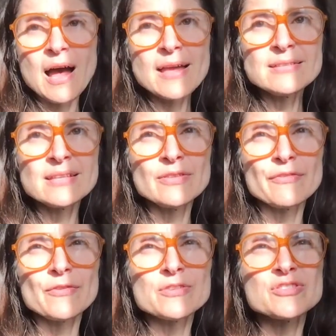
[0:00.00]
I did the
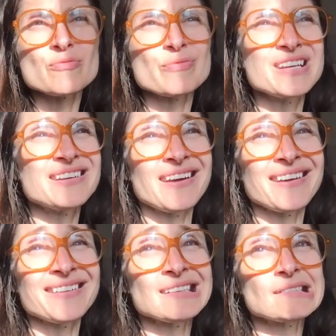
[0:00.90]
first
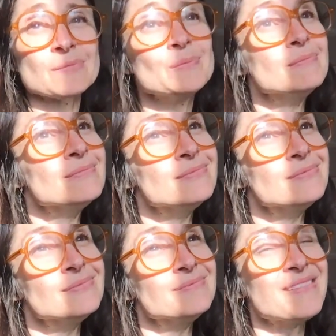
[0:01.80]
reading.
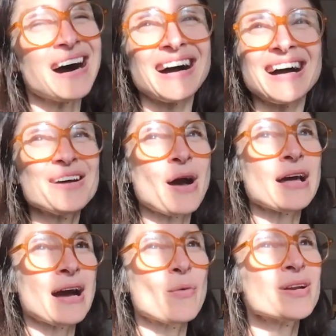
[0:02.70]
I
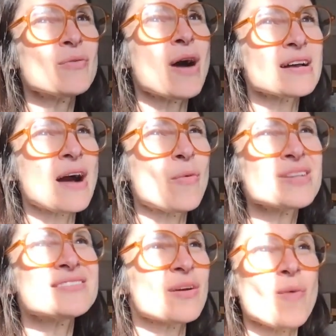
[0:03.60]

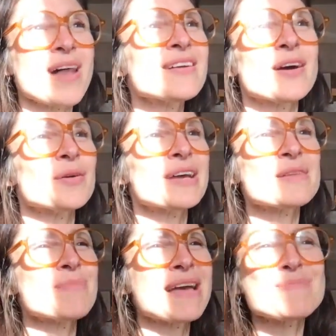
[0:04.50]
want to say a while ago,
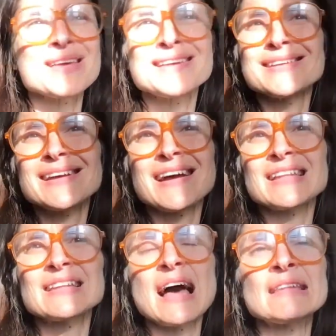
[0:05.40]
like maybe
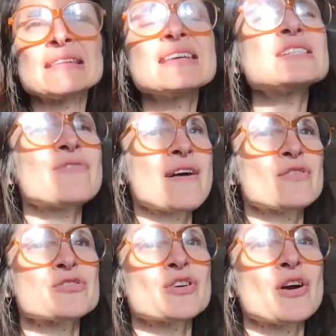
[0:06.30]
at least
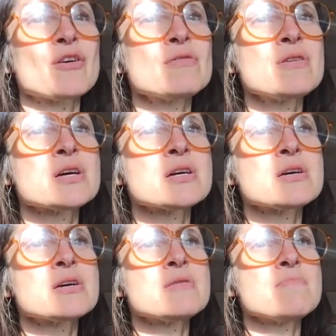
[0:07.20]
5 years ago,
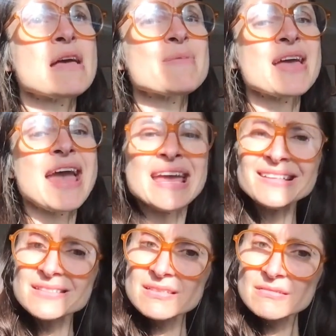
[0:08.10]
maybe
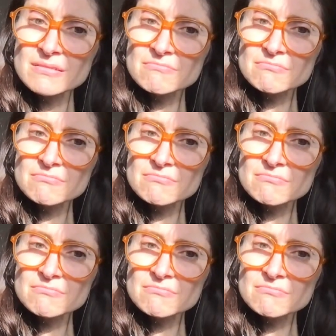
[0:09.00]
8.